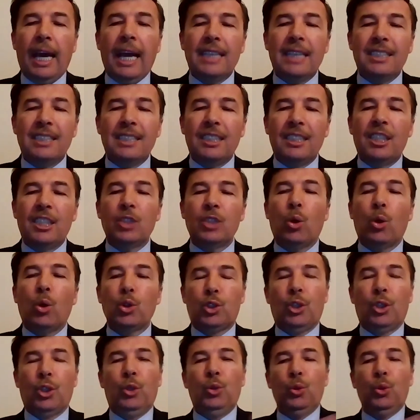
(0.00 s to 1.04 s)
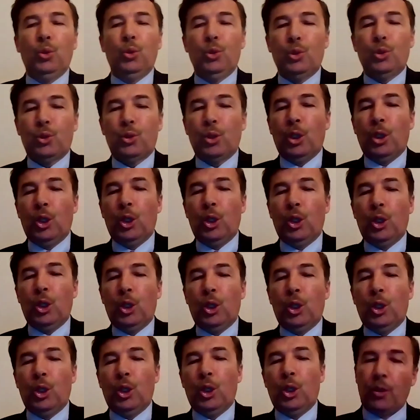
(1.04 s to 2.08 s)
as it is also used
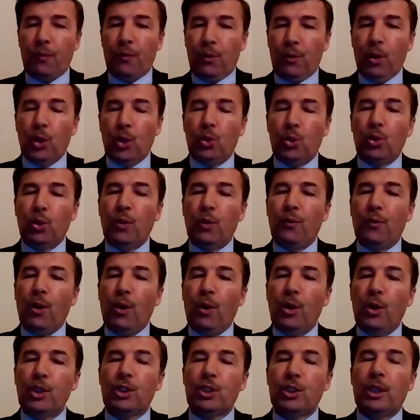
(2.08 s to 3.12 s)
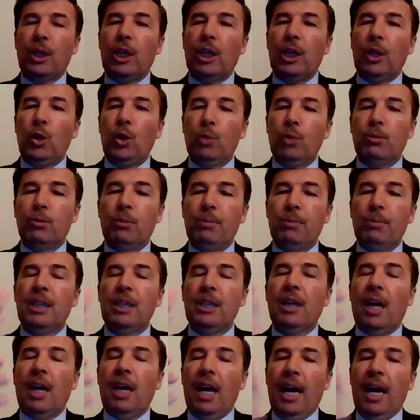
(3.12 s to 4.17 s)
to refer to the first human
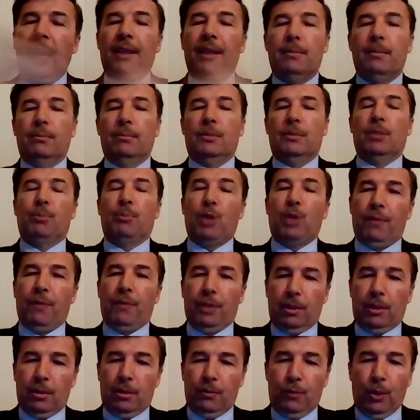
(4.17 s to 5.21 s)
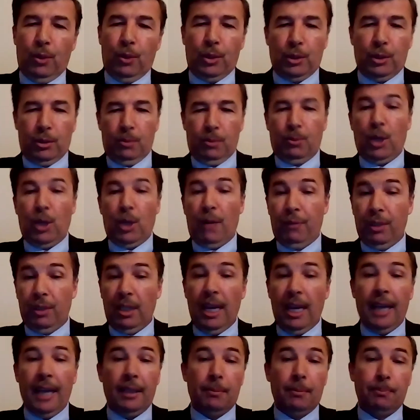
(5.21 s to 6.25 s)
being, Adam, the prophet, first
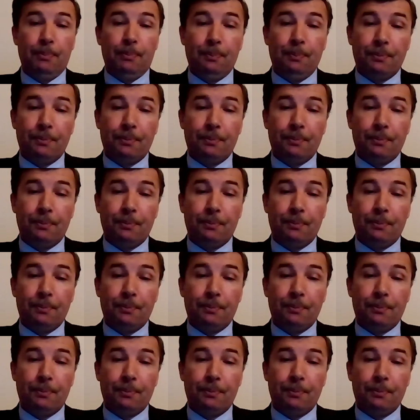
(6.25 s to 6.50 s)
prophet Adam.